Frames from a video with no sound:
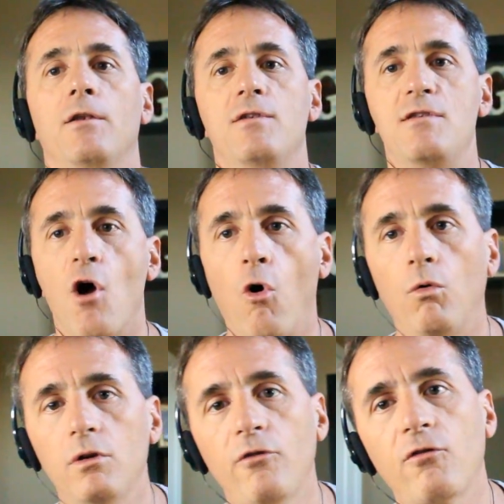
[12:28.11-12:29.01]
Don't
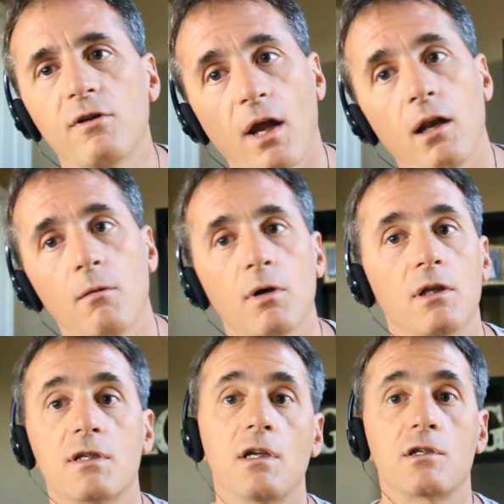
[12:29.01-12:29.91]
listen to anybody
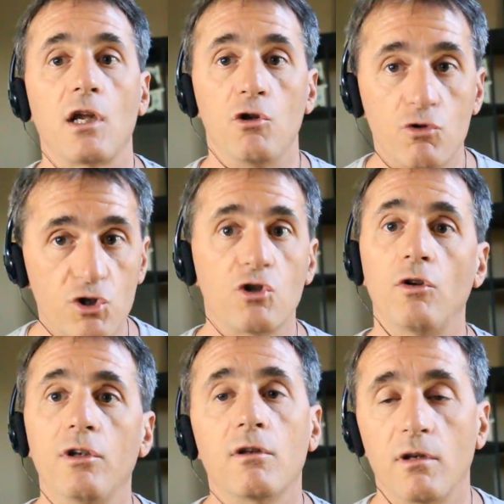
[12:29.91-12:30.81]
that says that you
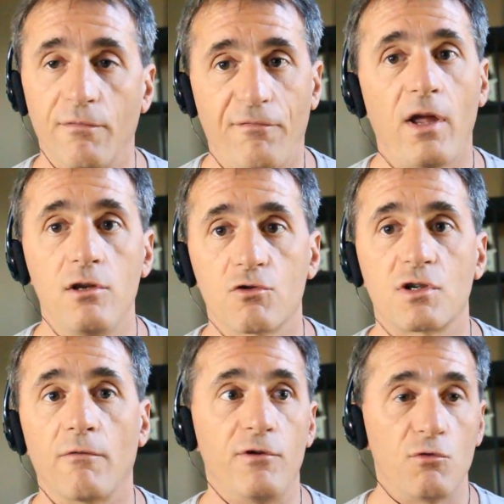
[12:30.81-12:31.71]
shouldn't defend
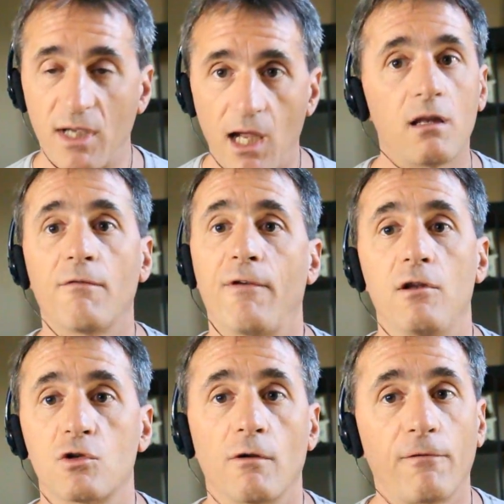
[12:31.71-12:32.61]
yourself and you can't defend
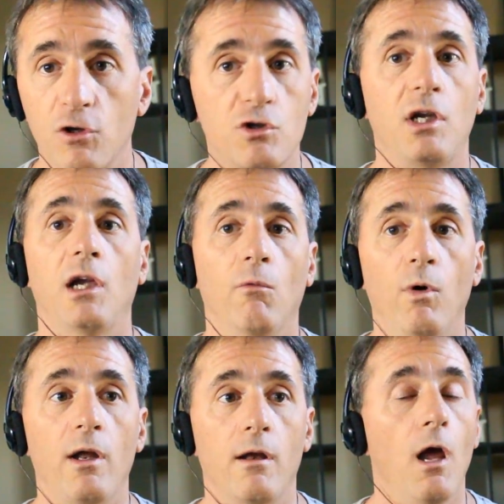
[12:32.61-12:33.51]
yourself because you can't
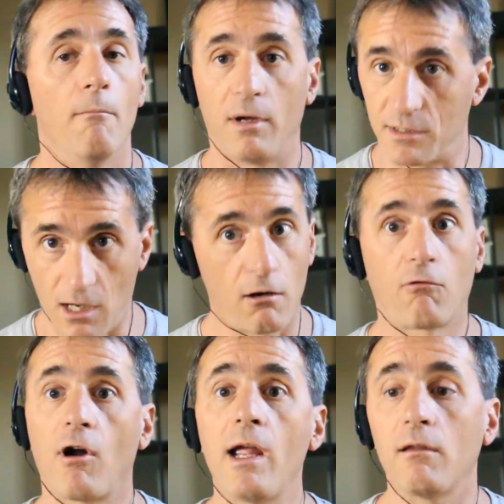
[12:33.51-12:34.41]
win. Because I'll
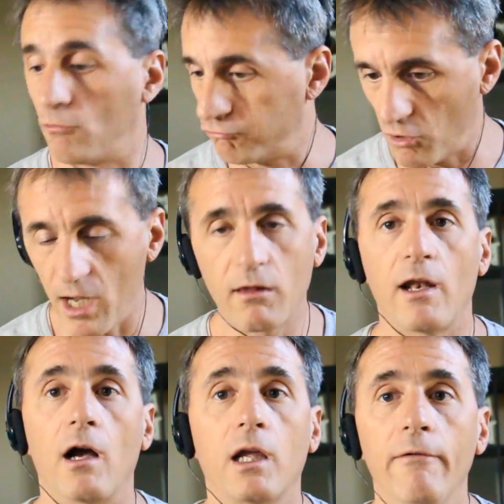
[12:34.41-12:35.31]
granted,
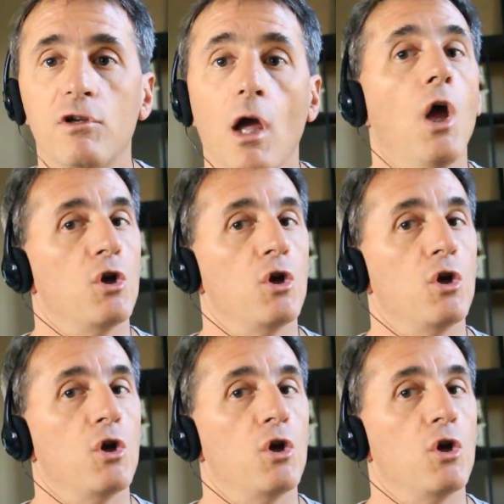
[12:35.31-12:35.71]
I'll give it to you.